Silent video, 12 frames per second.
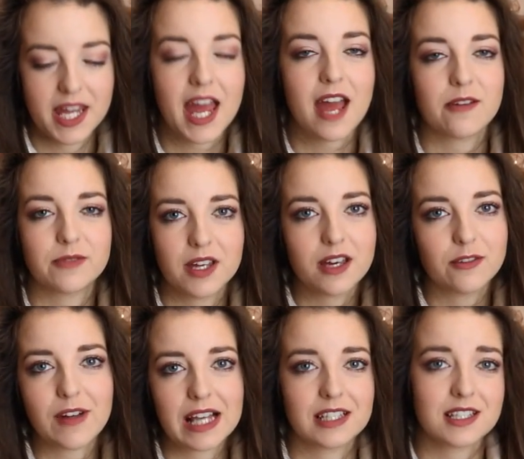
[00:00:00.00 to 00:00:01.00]
they have a
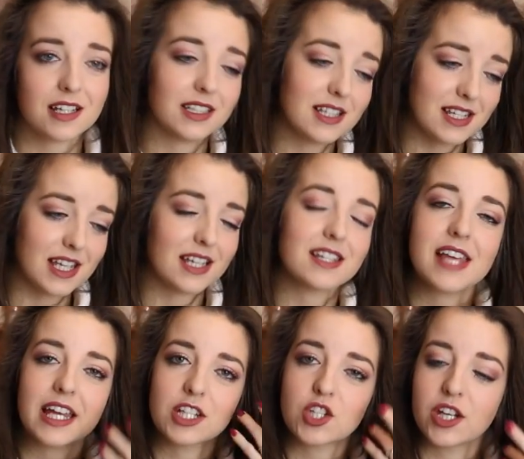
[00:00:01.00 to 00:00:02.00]
Valentine's Day
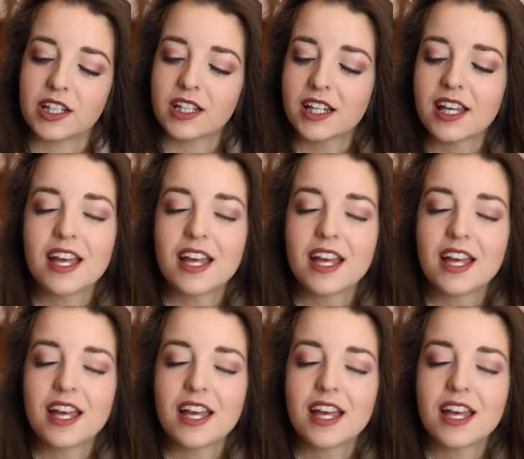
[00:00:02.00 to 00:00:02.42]
section.